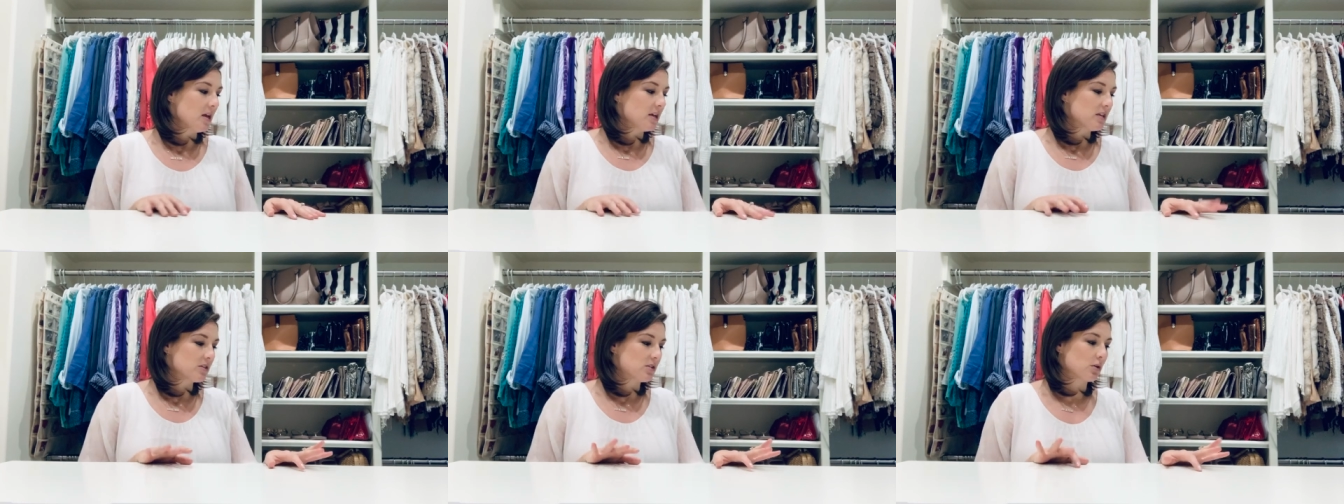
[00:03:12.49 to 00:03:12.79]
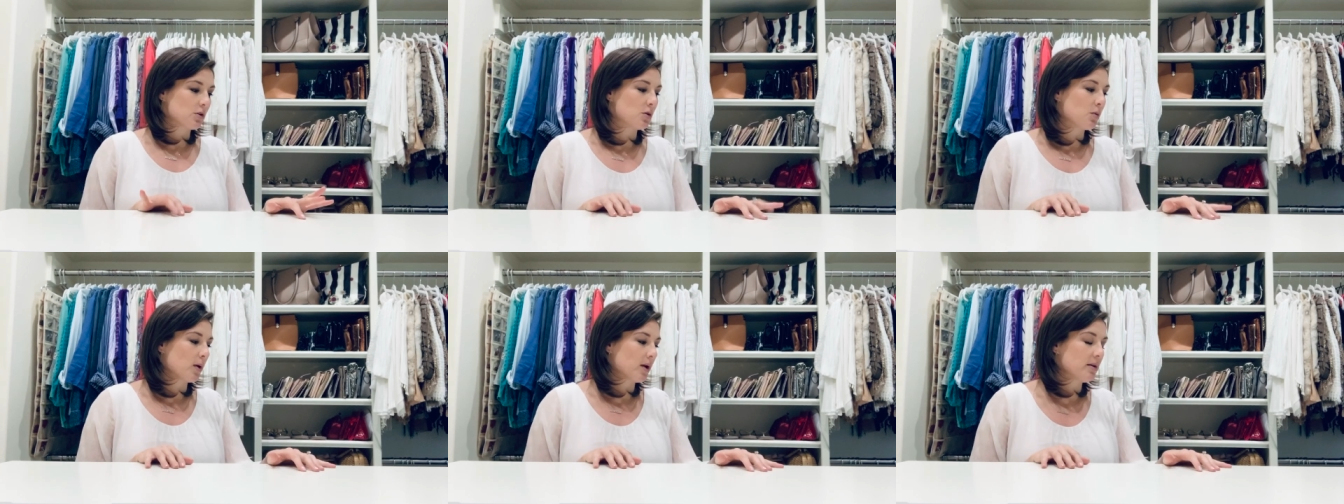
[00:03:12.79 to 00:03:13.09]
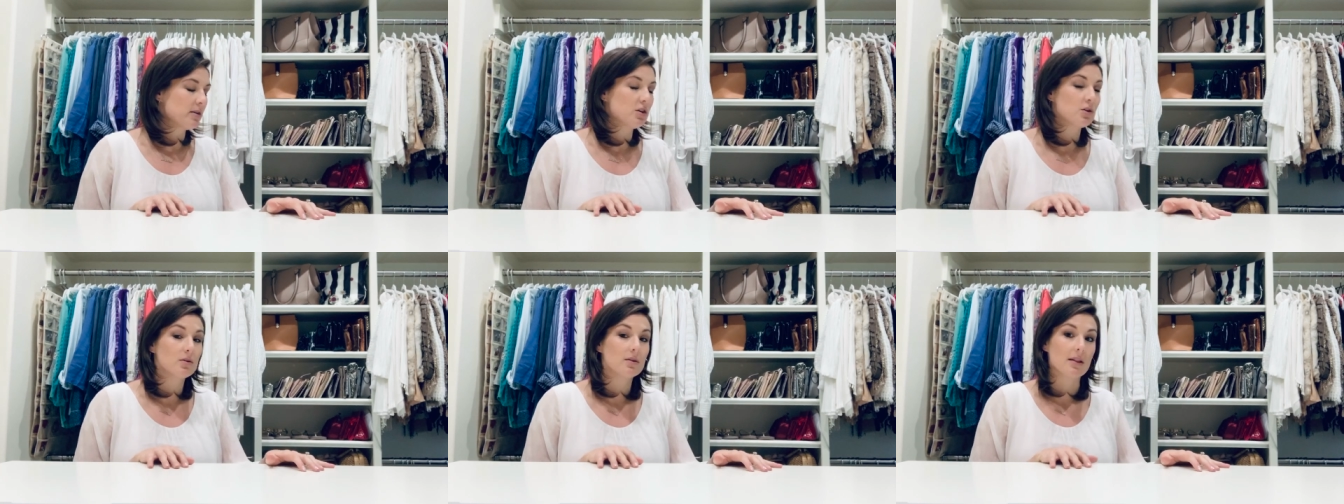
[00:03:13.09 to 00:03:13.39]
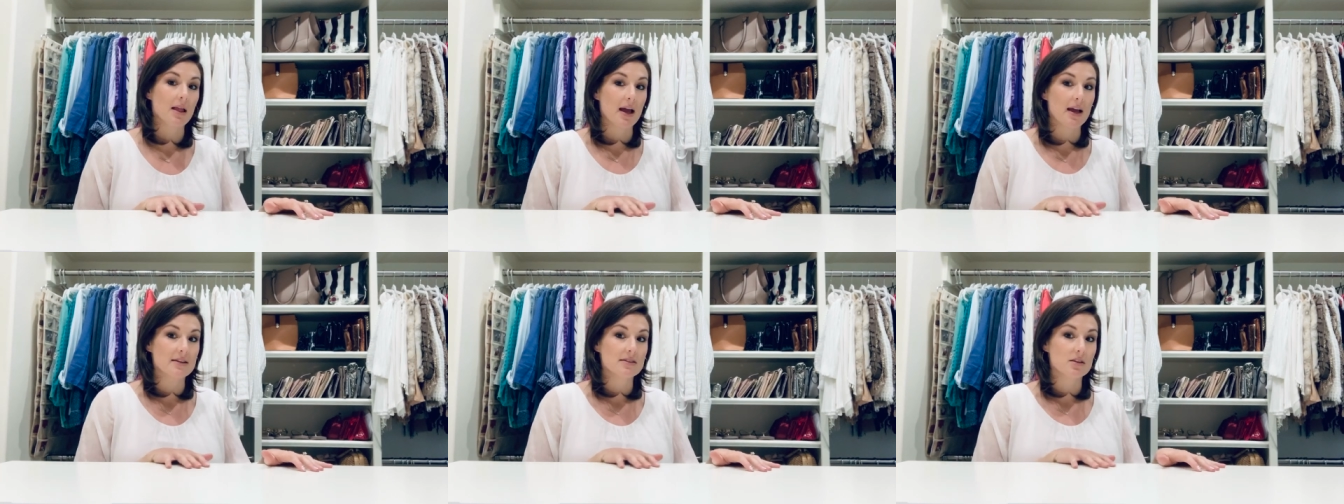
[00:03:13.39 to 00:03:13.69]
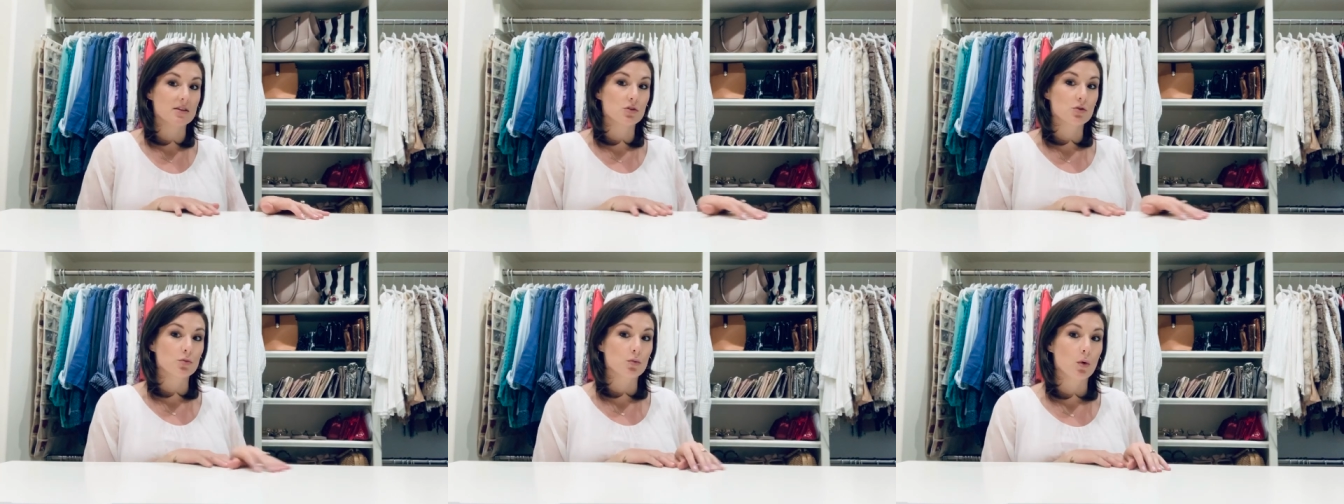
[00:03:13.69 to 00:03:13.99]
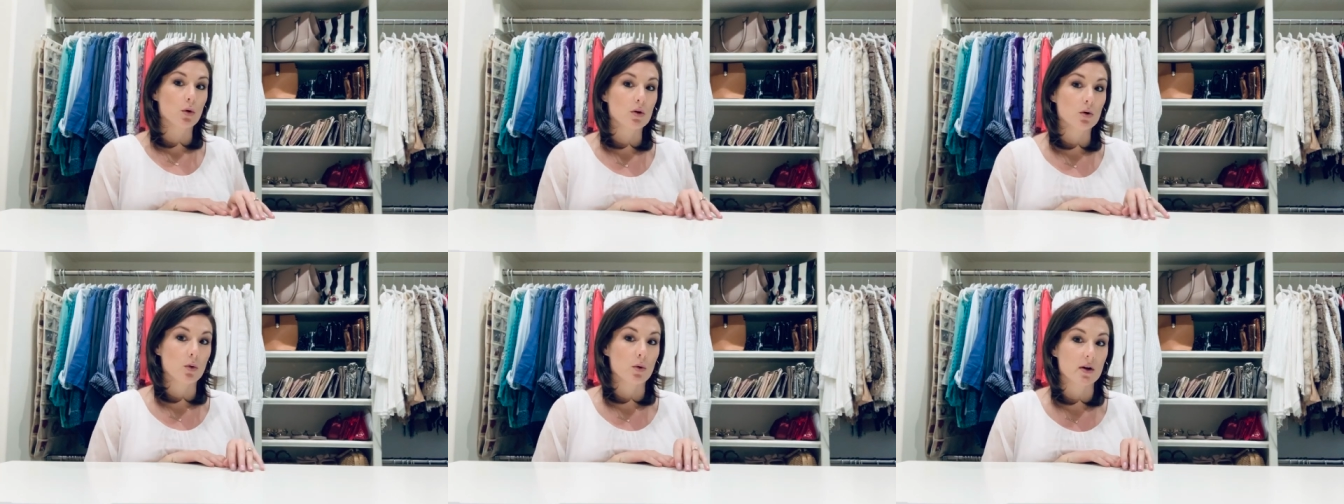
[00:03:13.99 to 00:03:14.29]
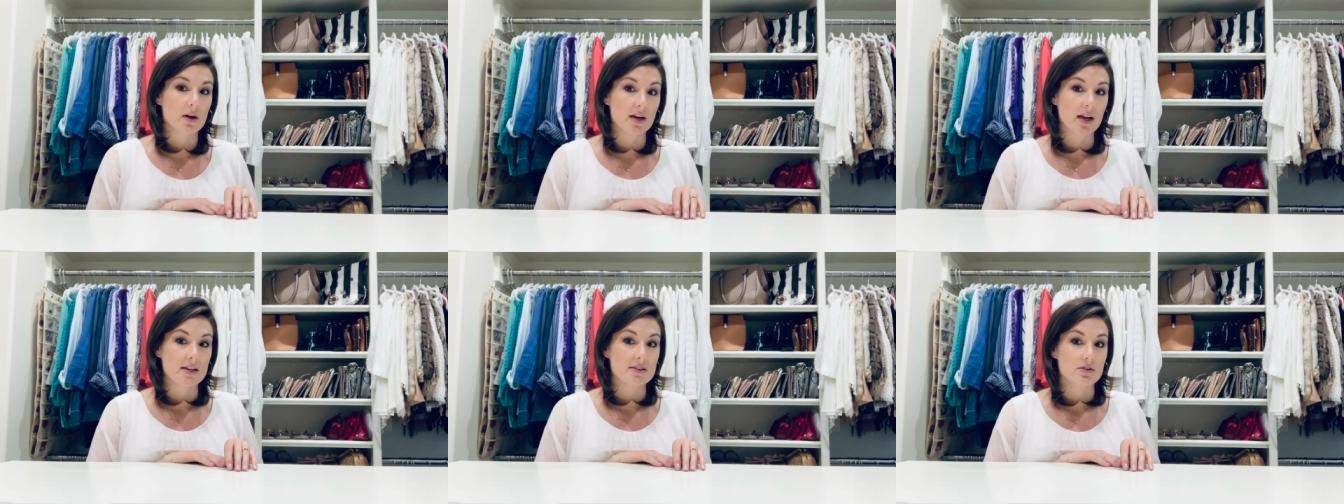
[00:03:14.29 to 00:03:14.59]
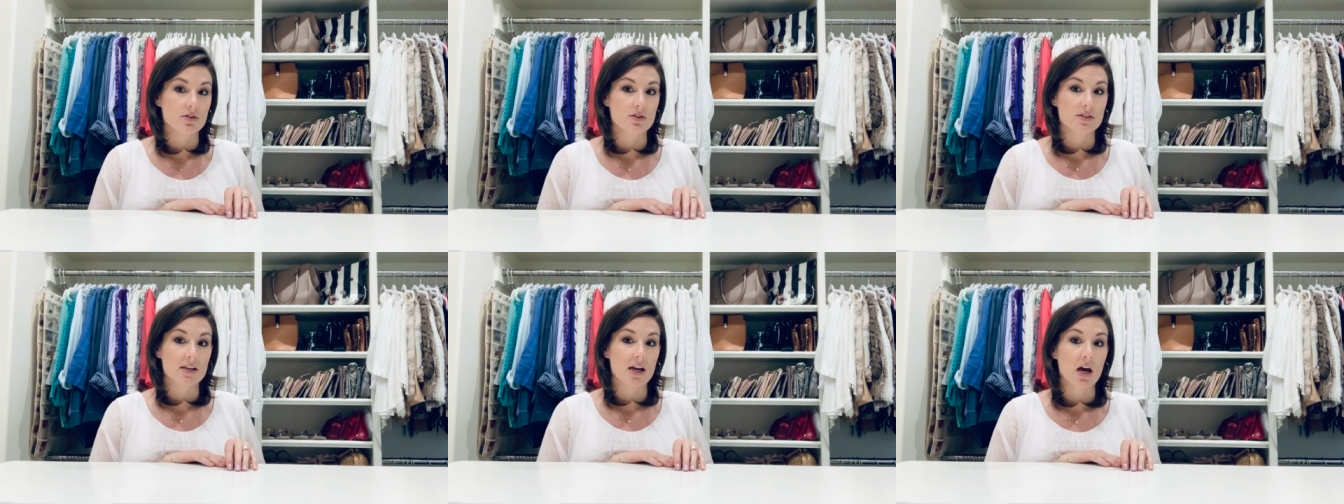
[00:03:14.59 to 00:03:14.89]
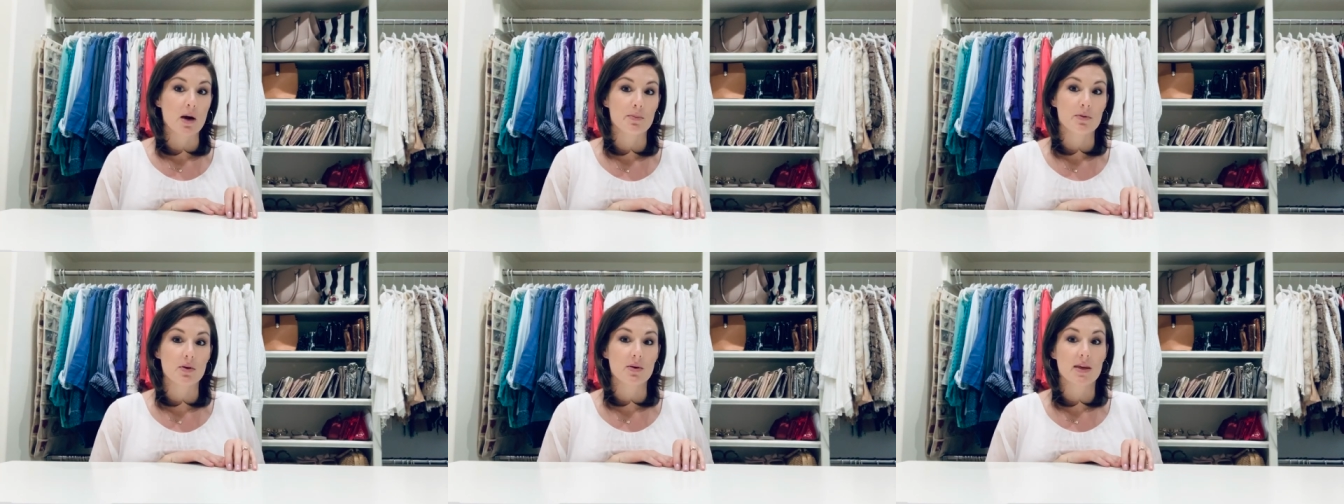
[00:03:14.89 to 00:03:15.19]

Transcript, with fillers: So you want to utilize drawer organizers to help you